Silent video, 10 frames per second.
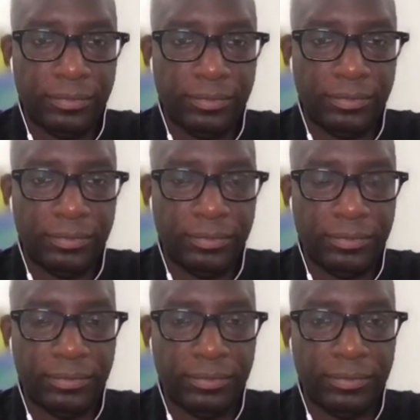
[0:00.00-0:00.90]

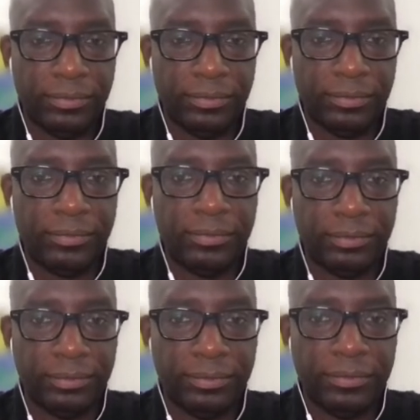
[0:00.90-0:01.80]

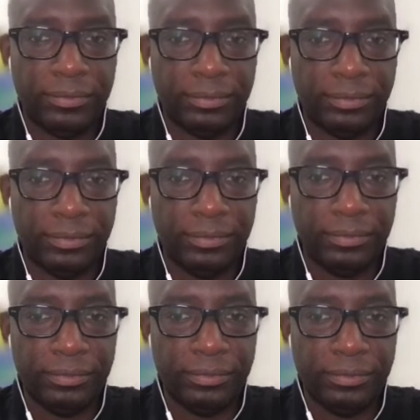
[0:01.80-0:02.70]

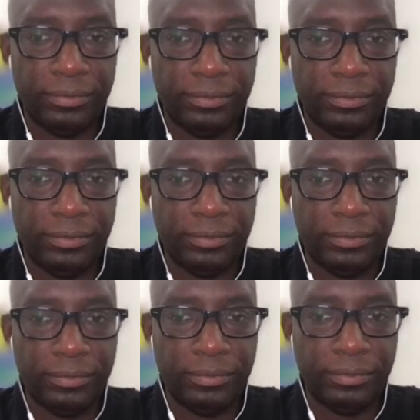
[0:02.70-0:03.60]

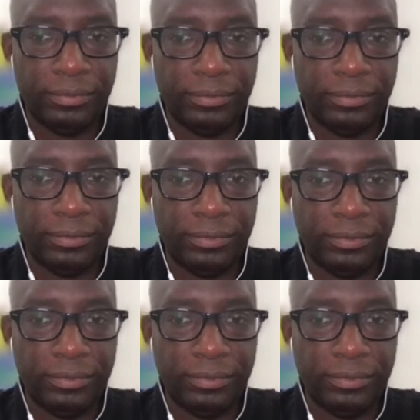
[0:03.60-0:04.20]
(not speaking)